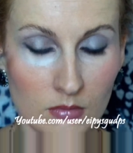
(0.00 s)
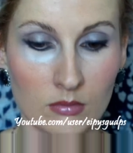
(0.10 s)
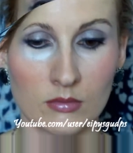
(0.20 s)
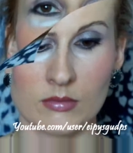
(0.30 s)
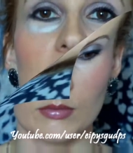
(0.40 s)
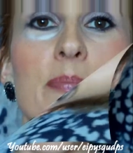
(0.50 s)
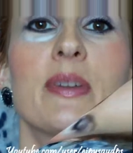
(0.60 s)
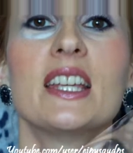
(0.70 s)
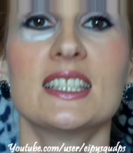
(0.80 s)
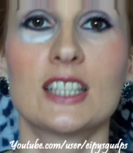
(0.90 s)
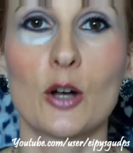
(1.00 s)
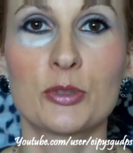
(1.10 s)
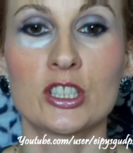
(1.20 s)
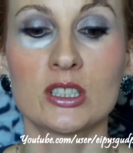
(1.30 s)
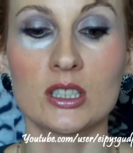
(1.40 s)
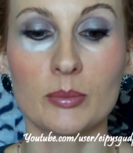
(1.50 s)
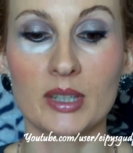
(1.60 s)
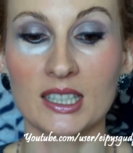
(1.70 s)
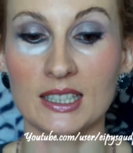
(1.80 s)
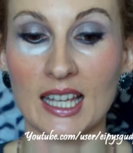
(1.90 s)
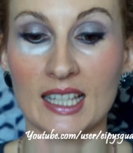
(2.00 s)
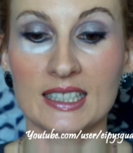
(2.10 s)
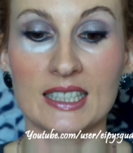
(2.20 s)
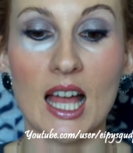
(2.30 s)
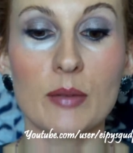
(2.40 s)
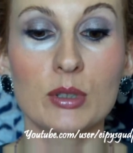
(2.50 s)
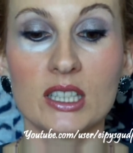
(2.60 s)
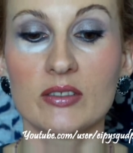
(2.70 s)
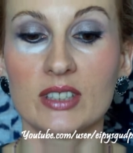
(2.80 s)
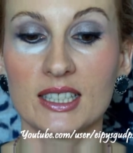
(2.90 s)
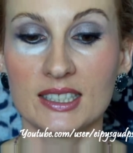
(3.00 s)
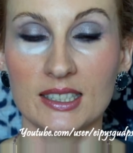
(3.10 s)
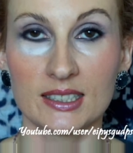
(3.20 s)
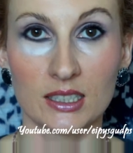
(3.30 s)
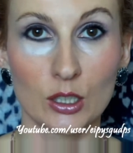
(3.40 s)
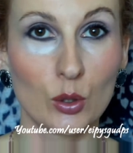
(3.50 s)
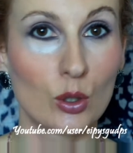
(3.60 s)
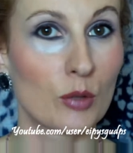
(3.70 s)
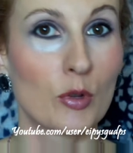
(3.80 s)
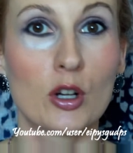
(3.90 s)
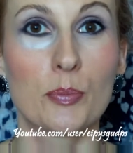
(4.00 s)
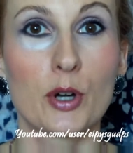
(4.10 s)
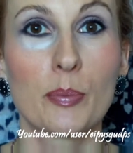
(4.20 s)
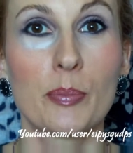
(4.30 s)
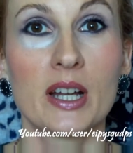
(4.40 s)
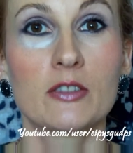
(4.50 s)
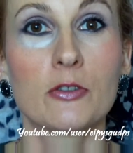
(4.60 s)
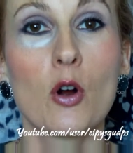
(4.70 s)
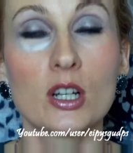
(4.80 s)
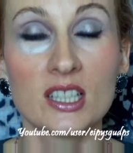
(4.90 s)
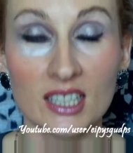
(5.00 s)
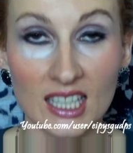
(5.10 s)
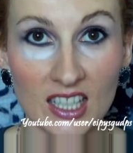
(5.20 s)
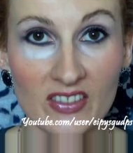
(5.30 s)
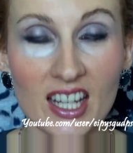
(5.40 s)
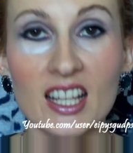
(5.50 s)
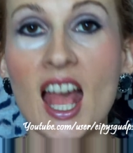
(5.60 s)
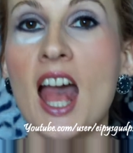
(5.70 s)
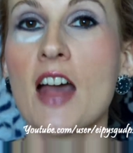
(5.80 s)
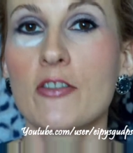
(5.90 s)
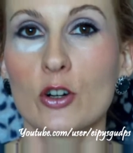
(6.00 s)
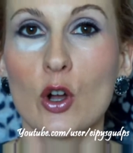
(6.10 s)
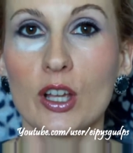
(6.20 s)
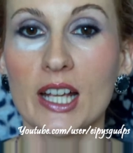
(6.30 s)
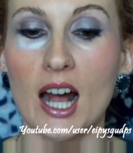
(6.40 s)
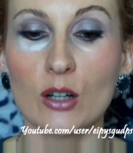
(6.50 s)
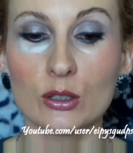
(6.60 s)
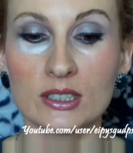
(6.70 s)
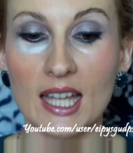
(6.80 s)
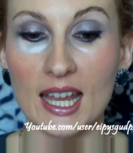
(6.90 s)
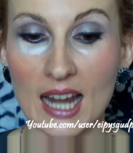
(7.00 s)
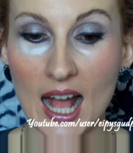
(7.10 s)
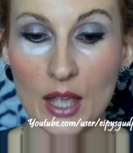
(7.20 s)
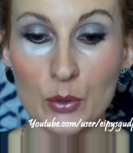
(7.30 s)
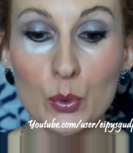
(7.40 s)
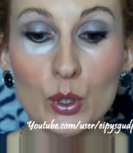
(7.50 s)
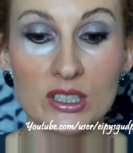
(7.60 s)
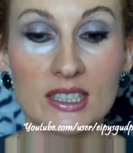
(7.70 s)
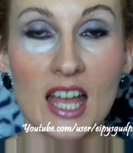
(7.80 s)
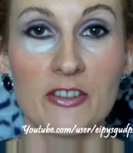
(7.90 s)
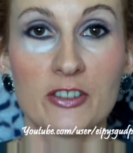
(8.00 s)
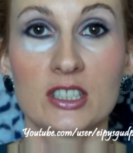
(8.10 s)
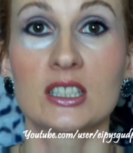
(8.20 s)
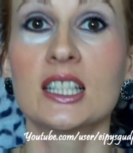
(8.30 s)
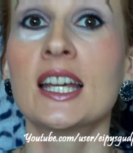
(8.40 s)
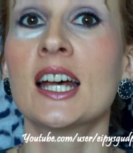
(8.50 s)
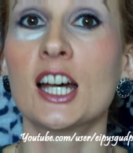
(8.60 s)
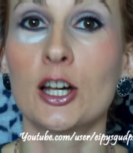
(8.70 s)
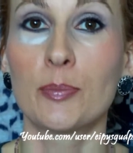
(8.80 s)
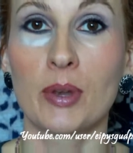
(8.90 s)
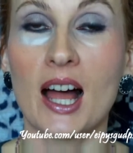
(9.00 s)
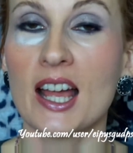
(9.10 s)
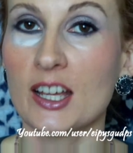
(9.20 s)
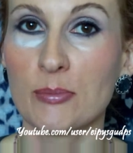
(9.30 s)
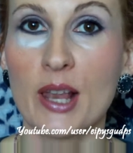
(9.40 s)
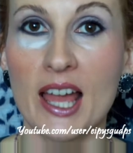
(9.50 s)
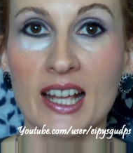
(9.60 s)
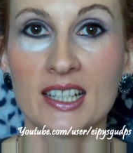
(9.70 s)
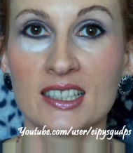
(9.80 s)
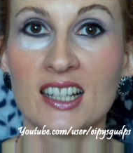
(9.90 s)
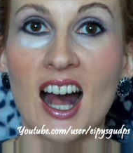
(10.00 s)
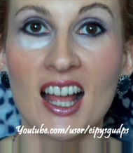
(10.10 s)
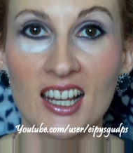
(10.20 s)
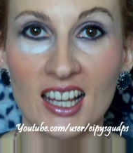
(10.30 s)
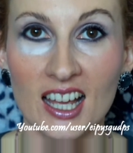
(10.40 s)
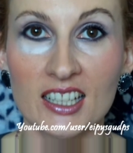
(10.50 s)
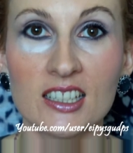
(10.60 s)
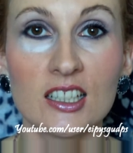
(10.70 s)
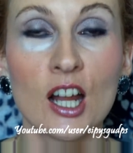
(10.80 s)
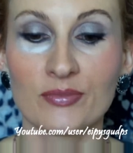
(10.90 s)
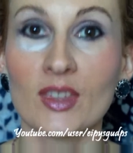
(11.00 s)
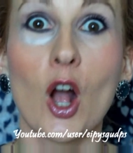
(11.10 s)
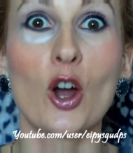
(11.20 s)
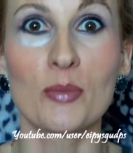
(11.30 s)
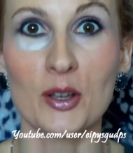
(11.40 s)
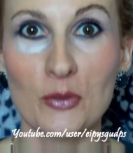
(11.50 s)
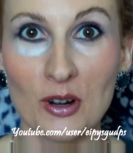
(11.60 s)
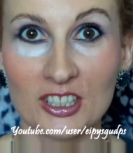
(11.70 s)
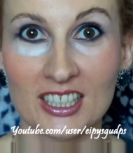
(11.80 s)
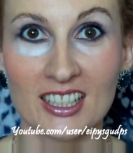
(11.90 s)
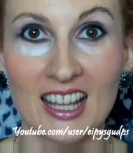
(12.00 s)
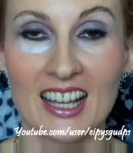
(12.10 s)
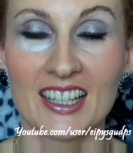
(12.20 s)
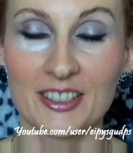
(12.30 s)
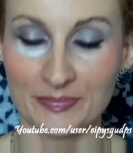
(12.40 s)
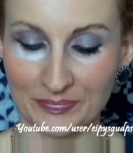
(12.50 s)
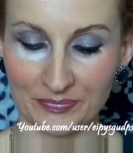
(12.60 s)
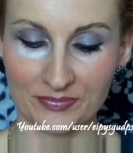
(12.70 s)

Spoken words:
The next step is optional, but as I believe this is a look more appropriate for the evening, for going out, then I would definitely apply a black eyeliner on my waterline.